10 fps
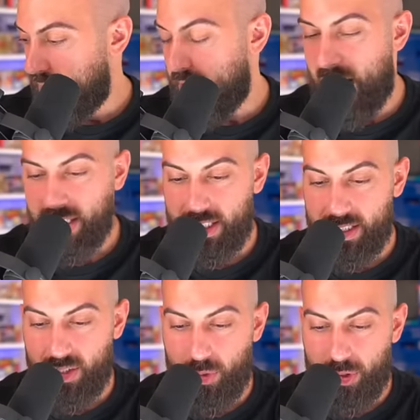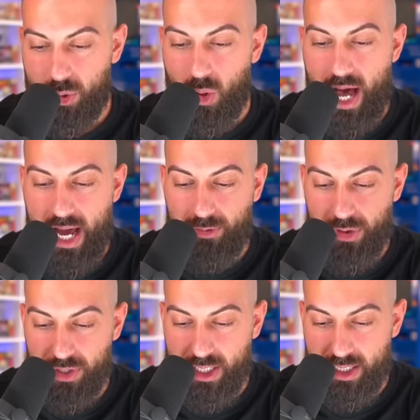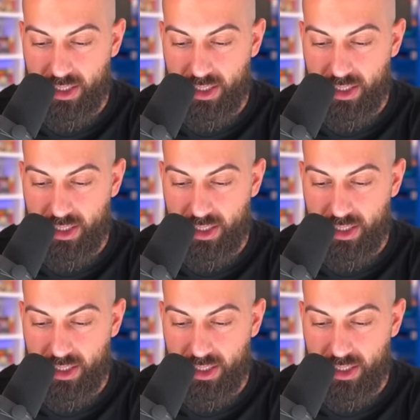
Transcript: And yeah, actually, this is a really cool hack for those of you guys